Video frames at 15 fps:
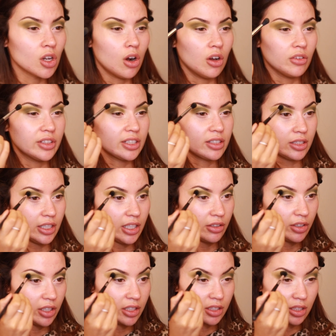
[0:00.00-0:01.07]
on this
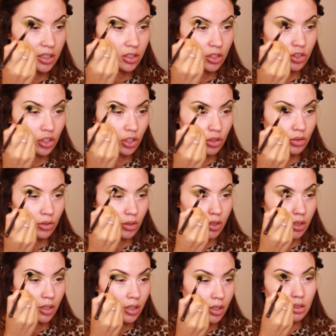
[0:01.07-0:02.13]
series. It's a joke.
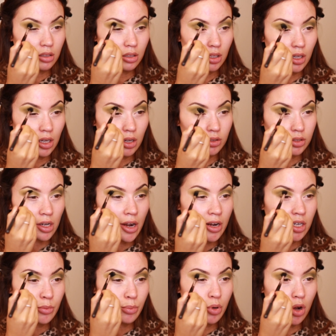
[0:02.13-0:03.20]
Like, I was
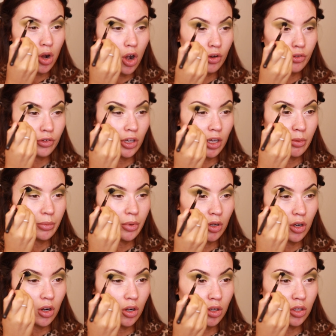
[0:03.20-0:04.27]
kind of put off it
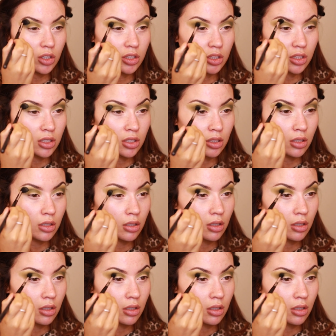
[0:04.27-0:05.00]
because